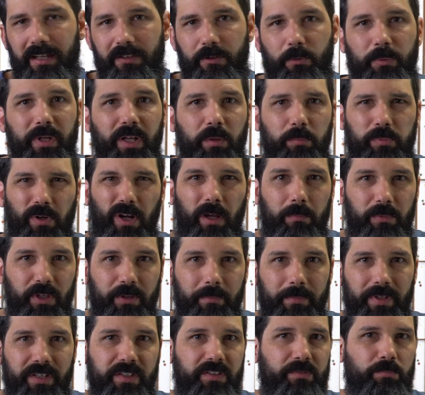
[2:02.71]
The real
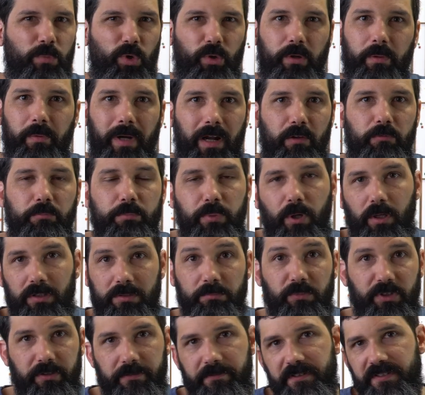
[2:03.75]
problem is more around
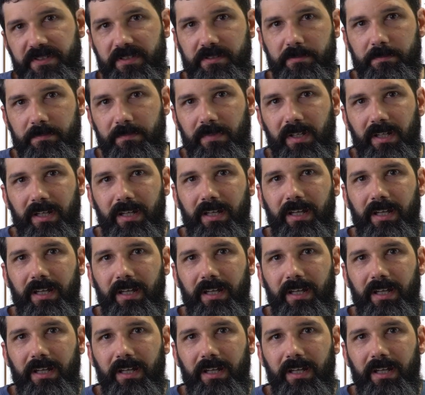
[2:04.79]
polymorphism.